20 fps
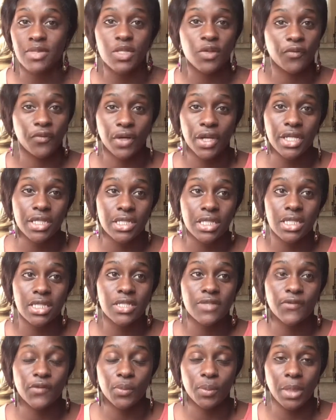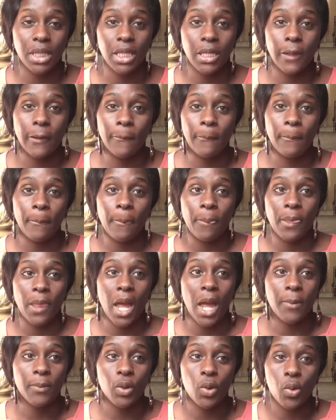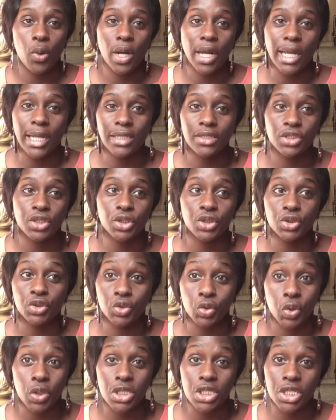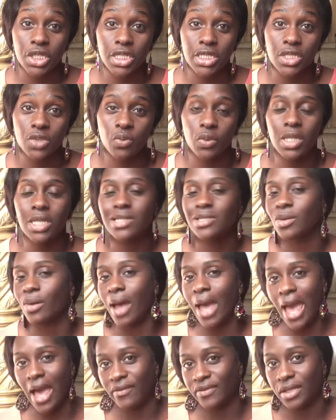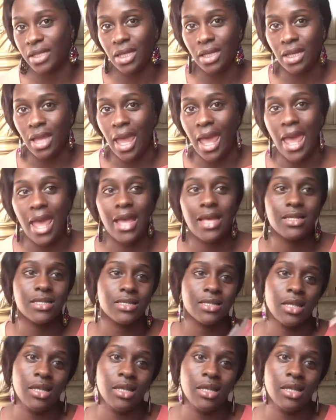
So for instance, for me, I'm going to Georgia this week, so I have to get gas,